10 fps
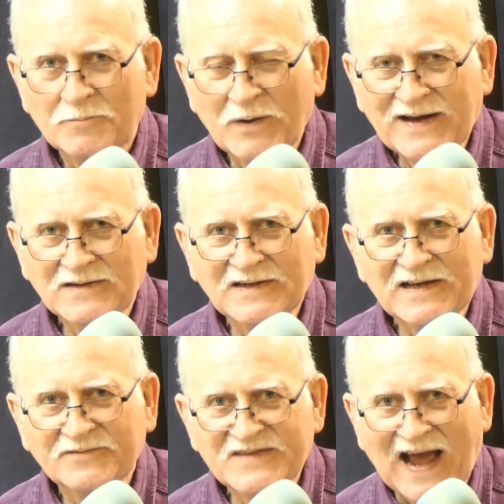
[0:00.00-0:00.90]
being
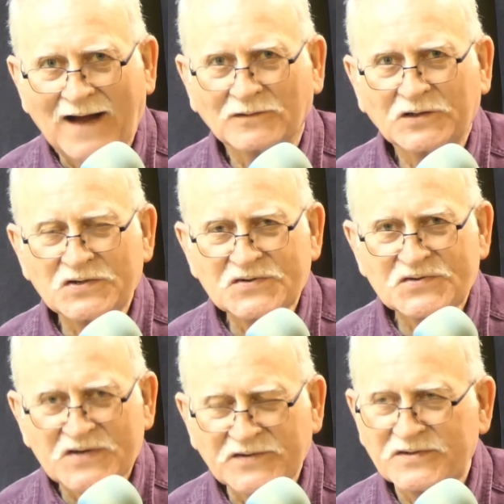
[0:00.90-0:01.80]
lived out
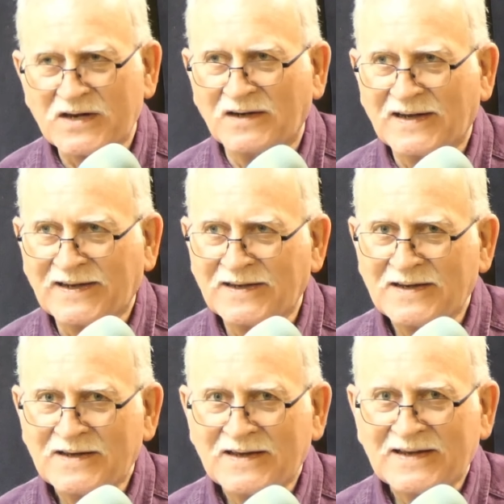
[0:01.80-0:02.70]
consistently
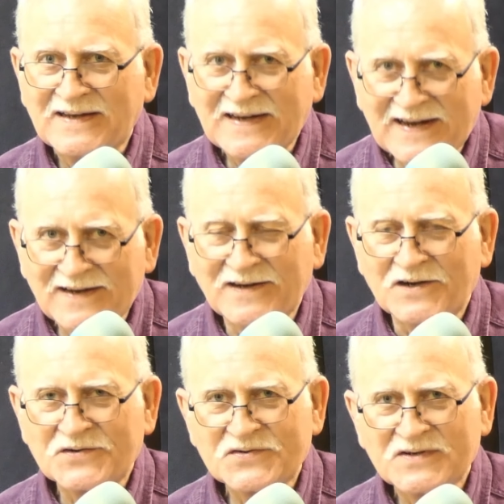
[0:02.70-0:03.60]
in
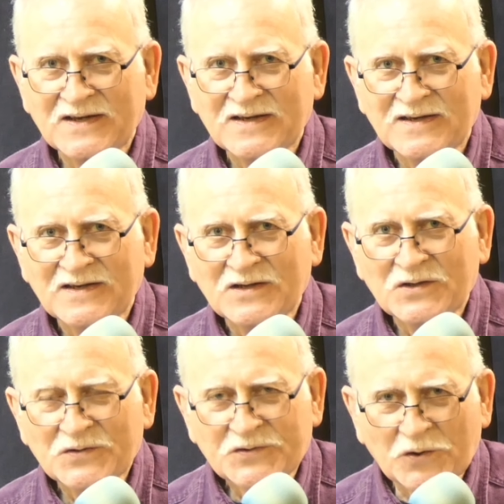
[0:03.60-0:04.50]
us
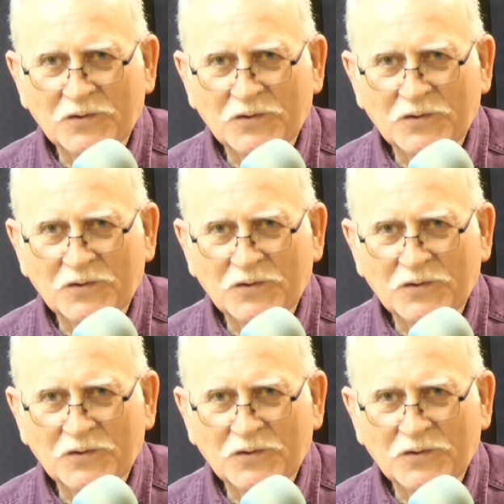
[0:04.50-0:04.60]
to